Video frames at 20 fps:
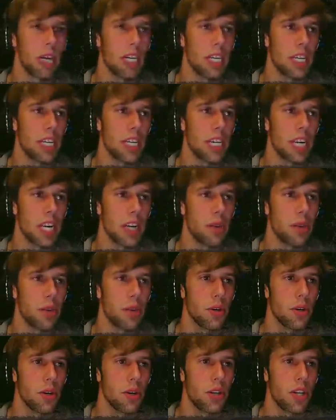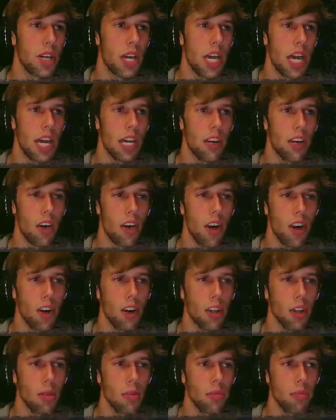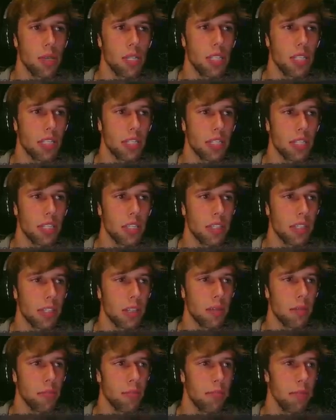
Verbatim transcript: to band together and conquer the beast,